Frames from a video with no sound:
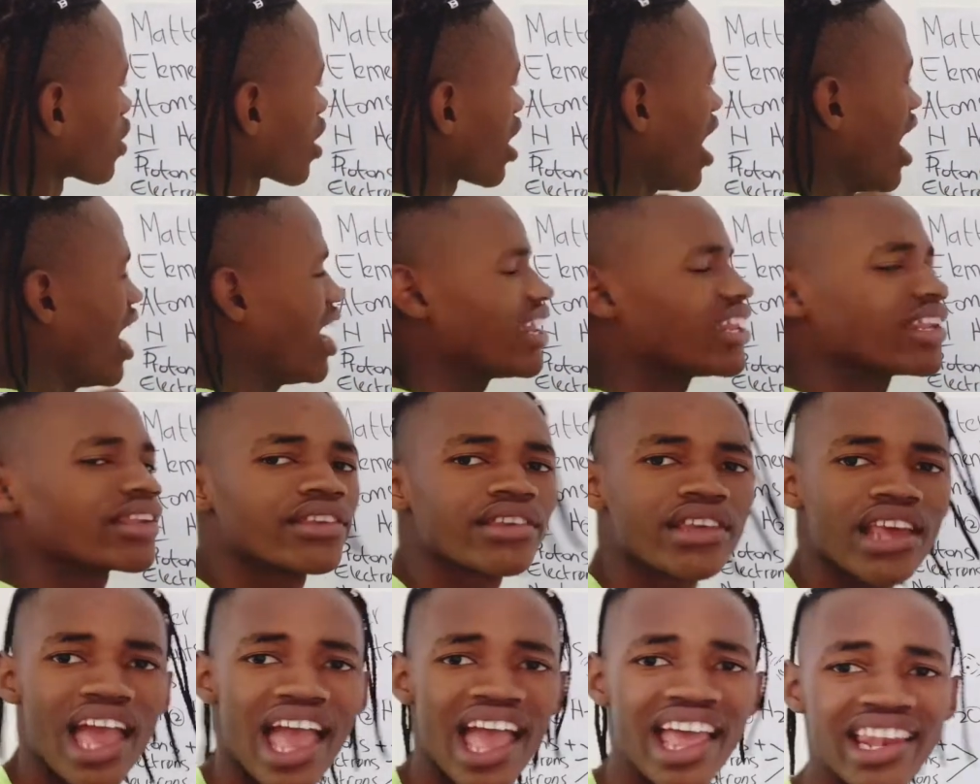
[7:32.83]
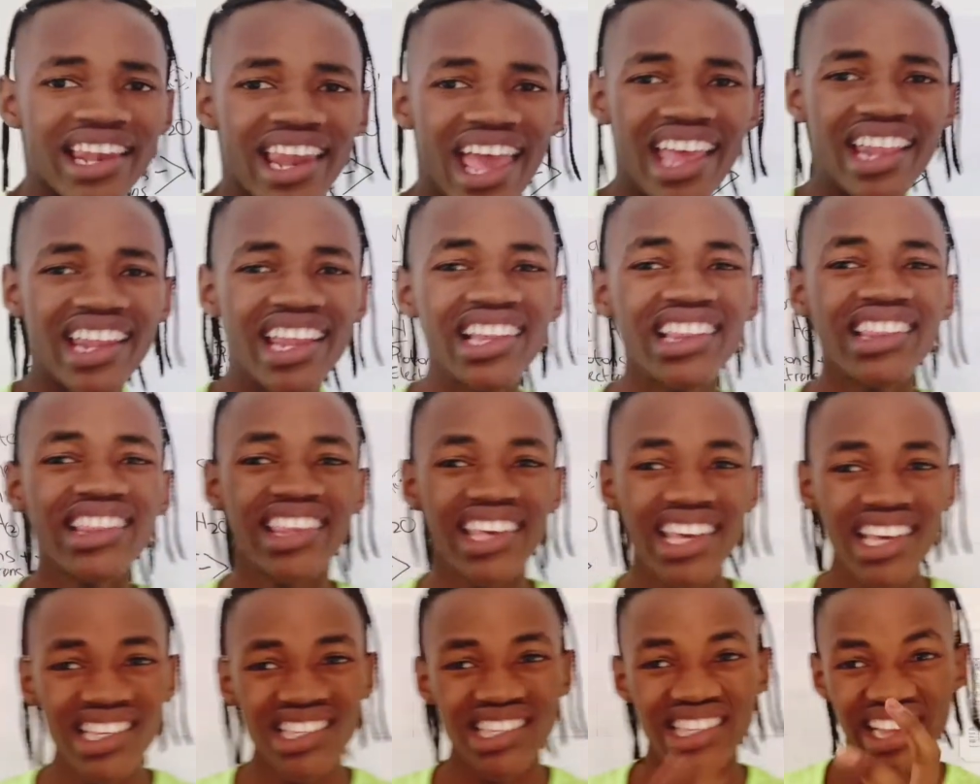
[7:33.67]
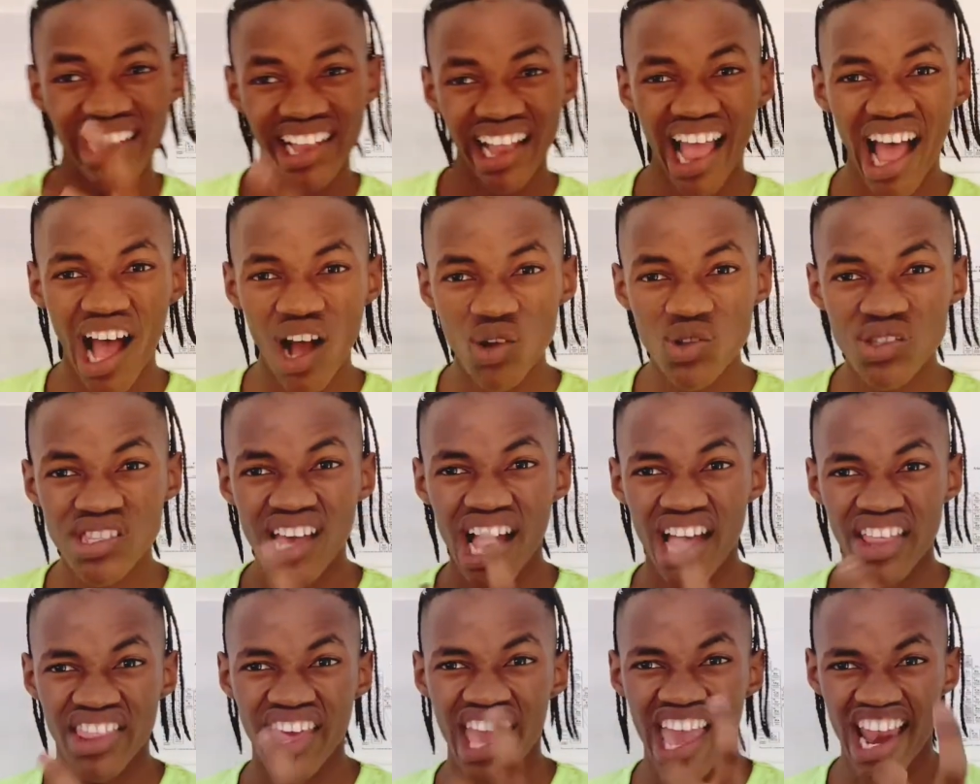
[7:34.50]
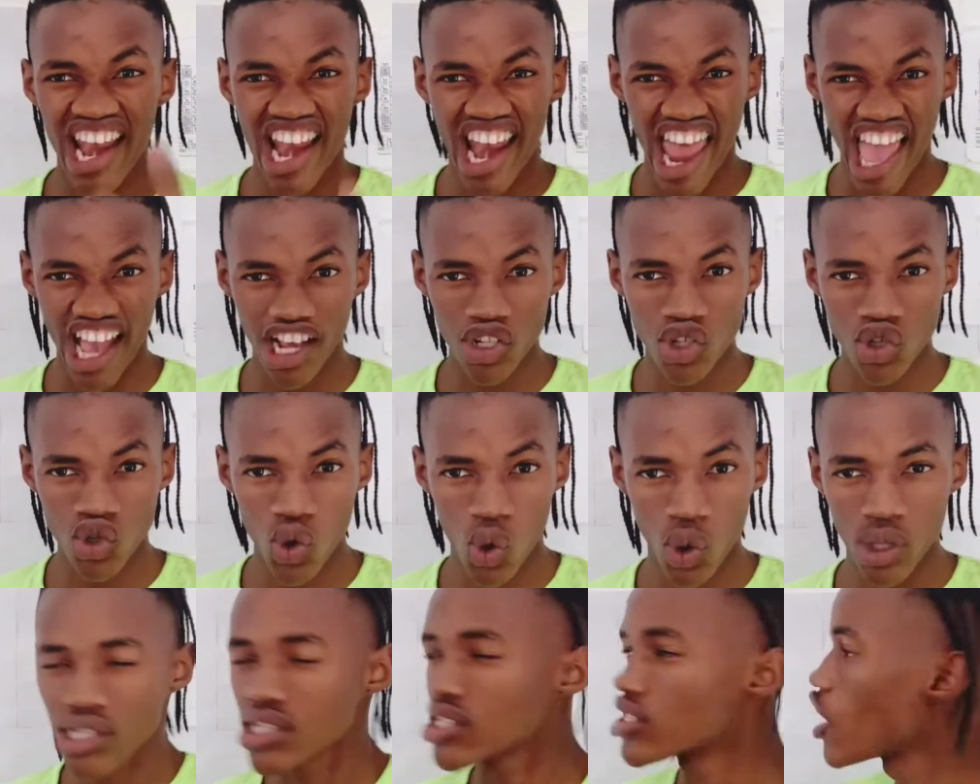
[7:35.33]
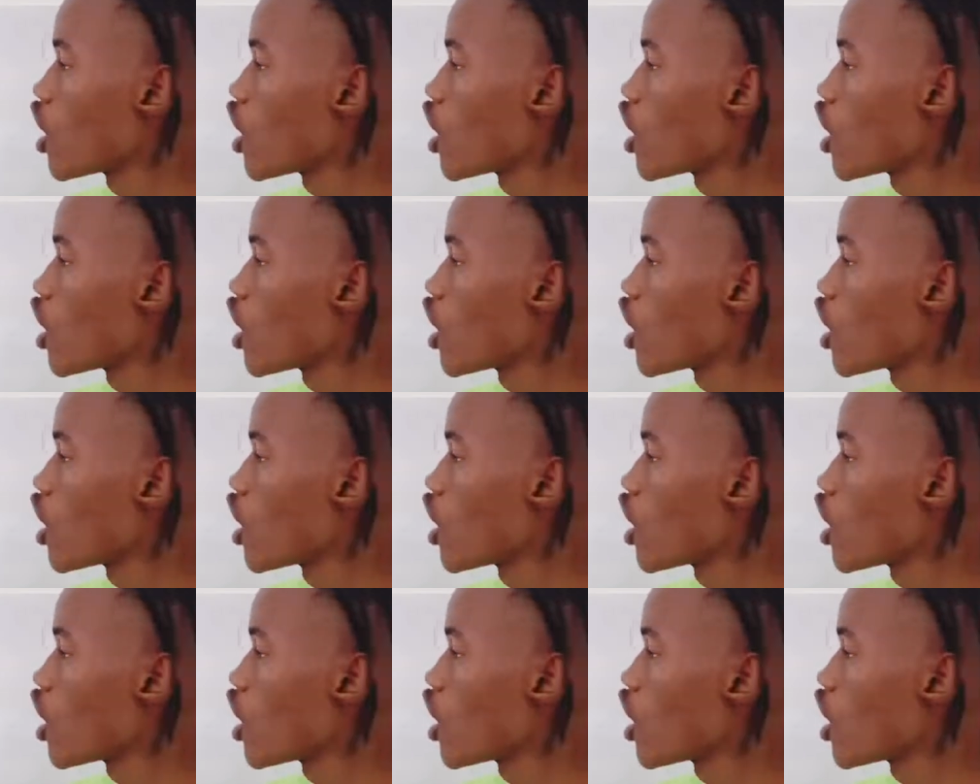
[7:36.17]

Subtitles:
and in these clouds are the electrons.